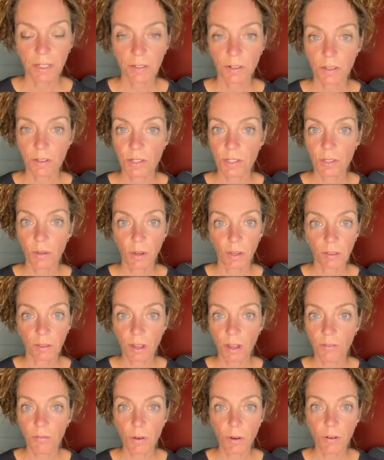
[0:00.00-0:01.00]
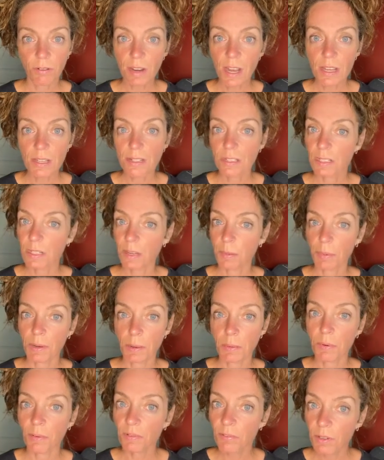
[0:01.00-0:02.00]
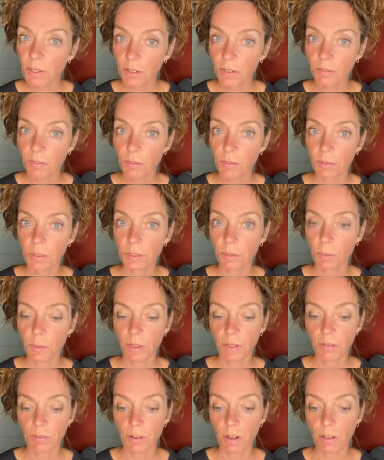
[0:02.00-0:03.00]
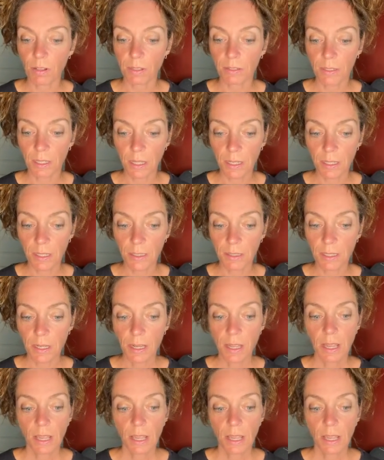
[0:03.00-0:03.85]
and also unlawful arrest to get people fearful to want to fall in line.